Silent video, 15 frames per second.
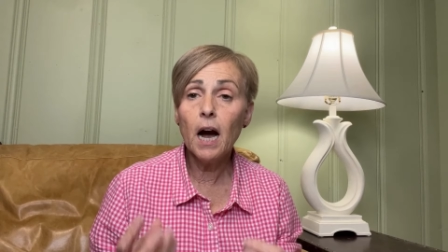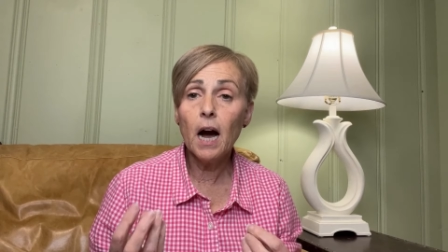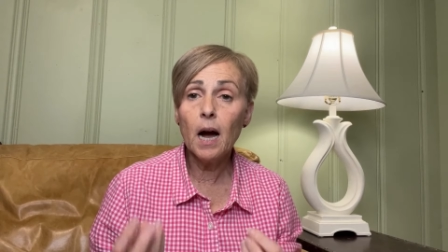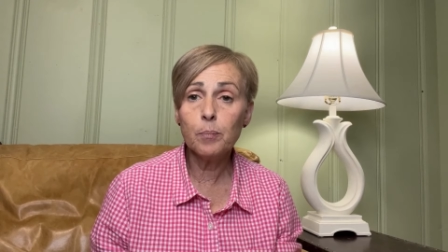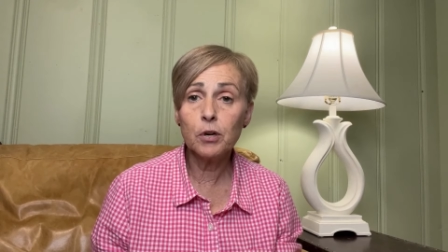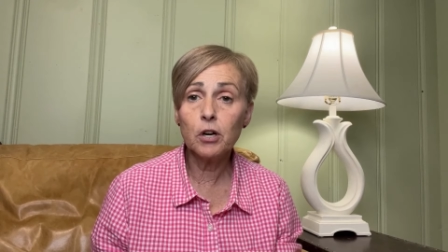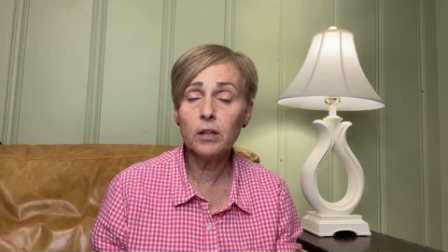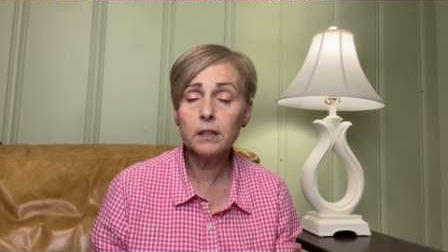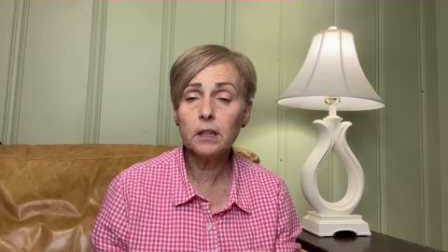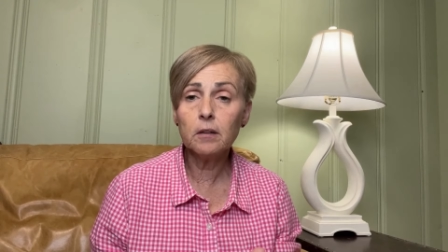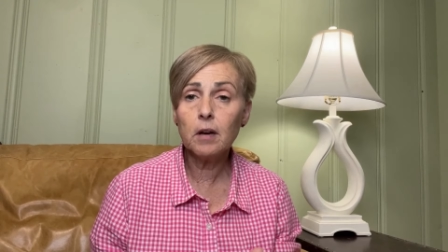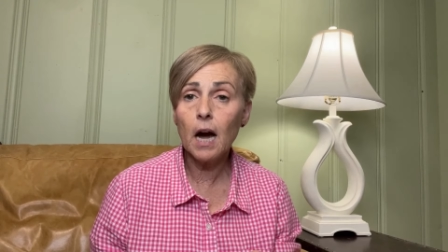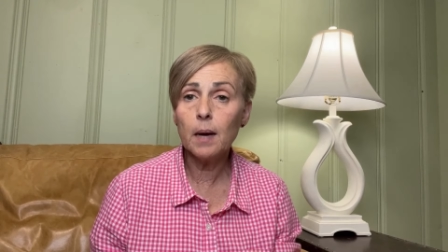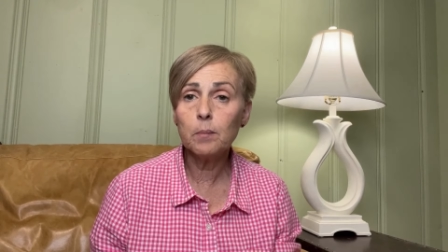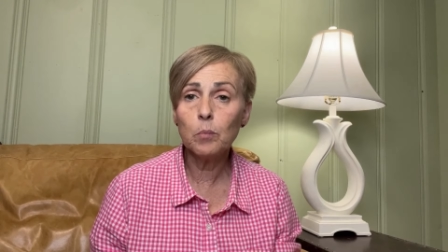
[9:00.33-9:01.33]
I put on a little
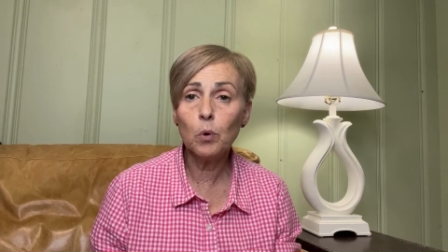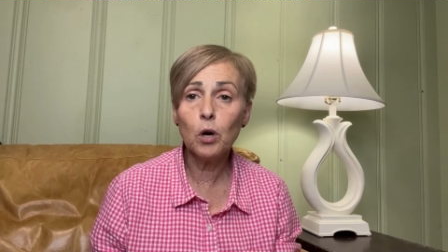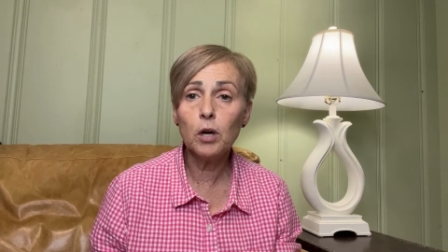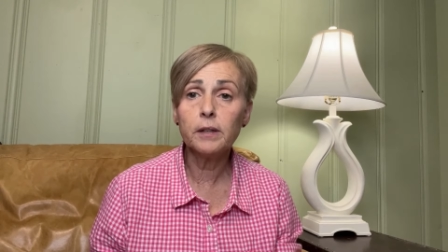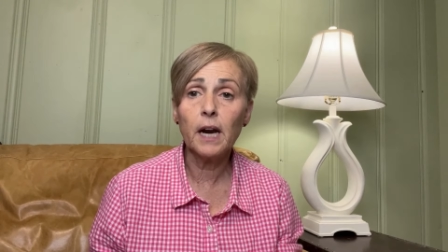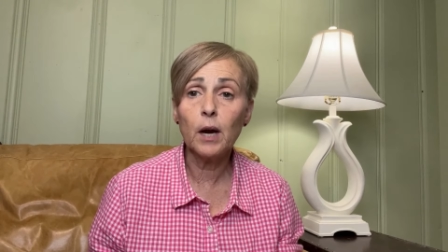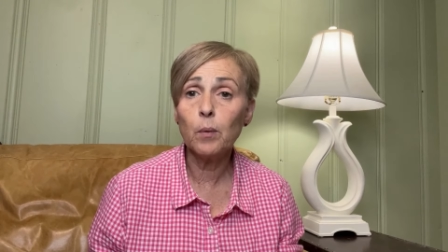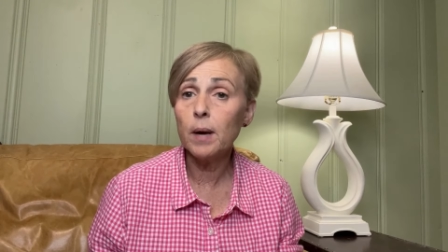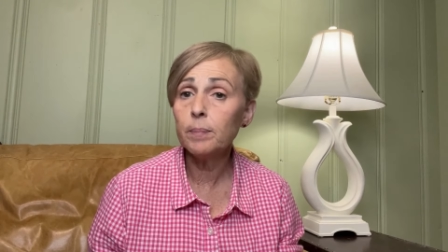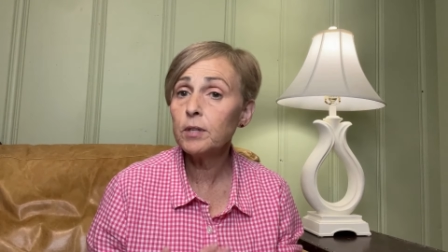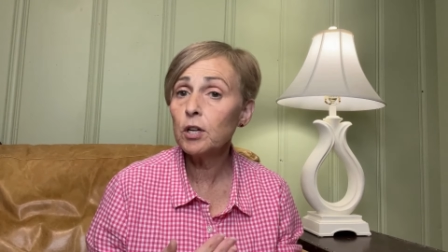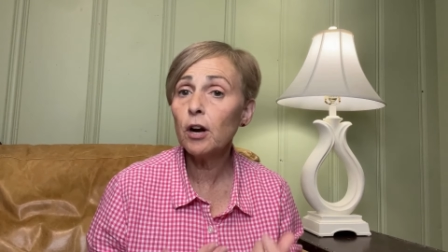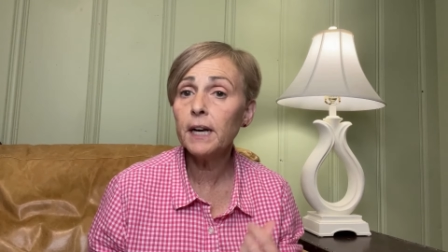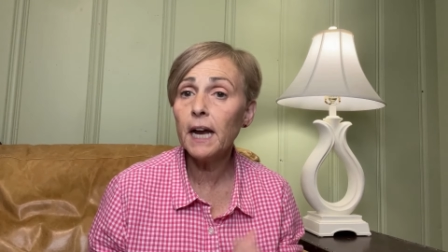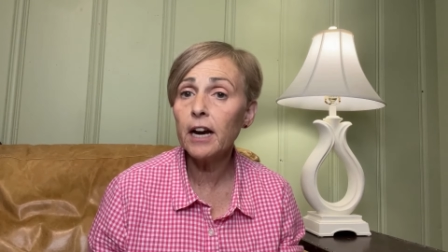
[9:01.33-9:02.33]
cotton ball and I wiped it
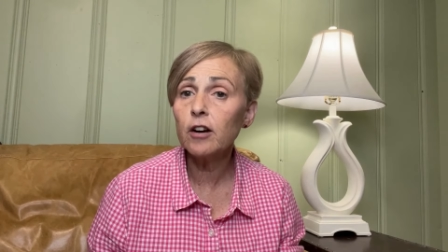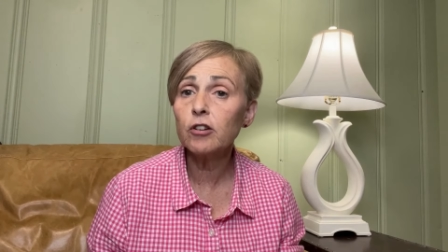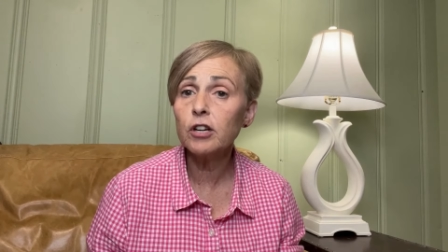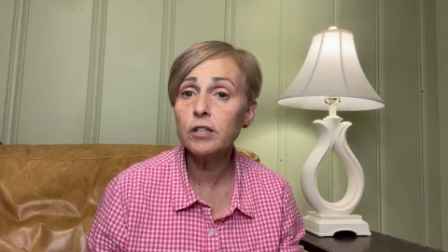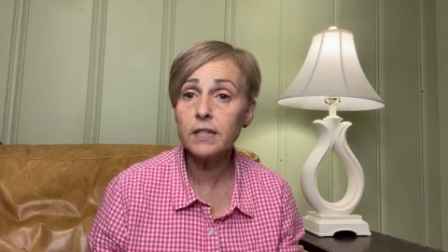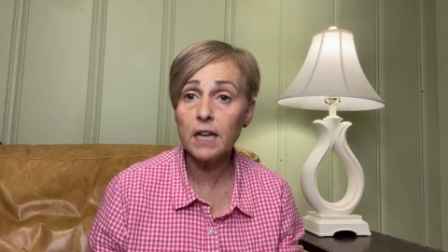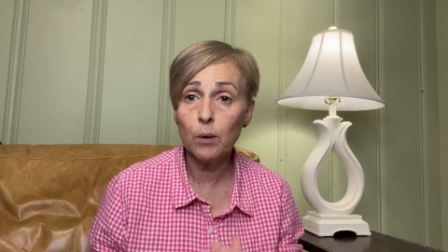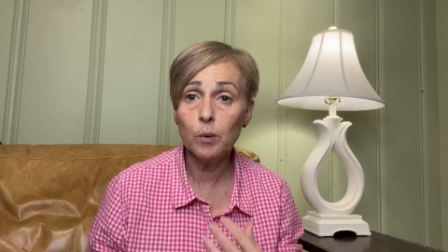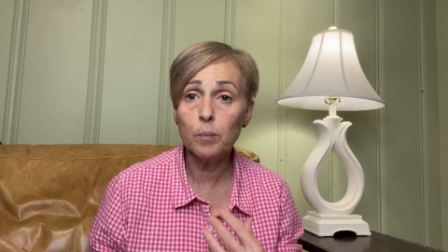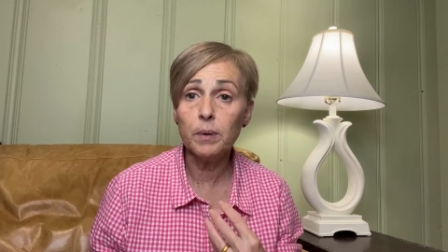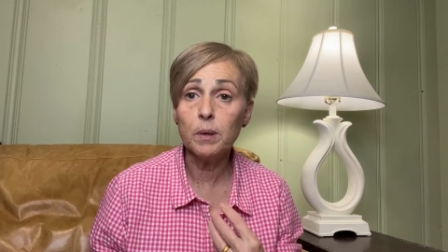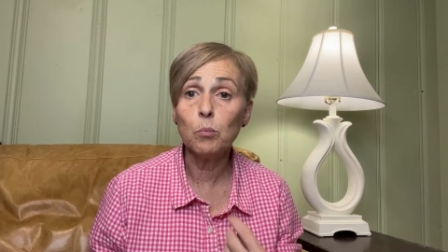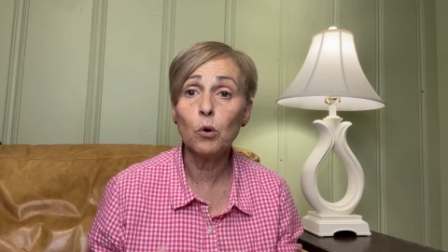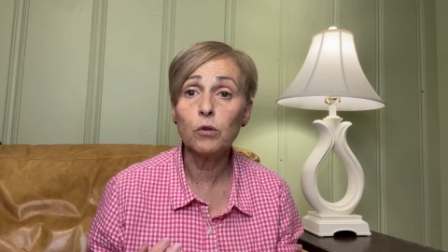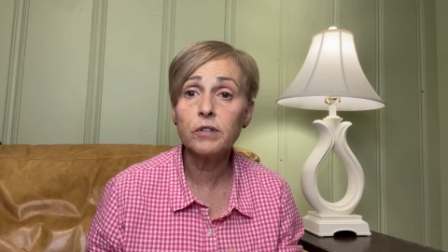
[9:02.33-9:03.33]
on areas that would
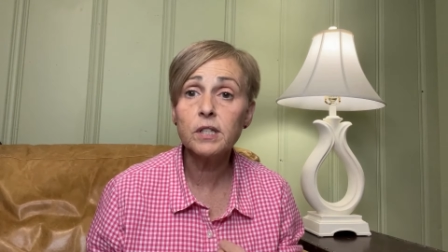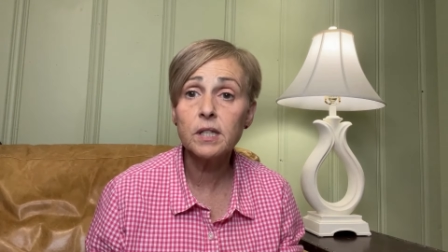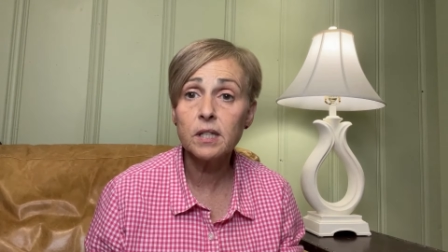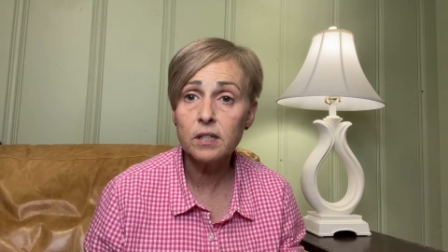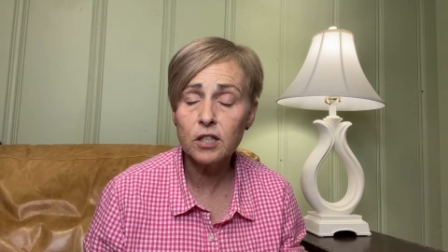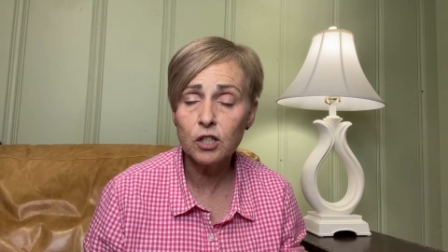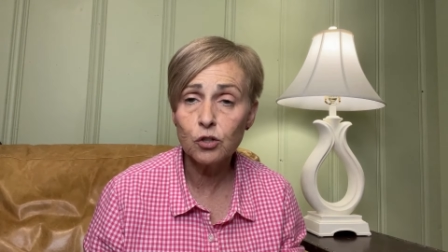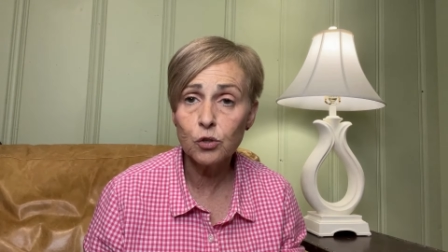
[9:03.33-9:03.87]
be more resistant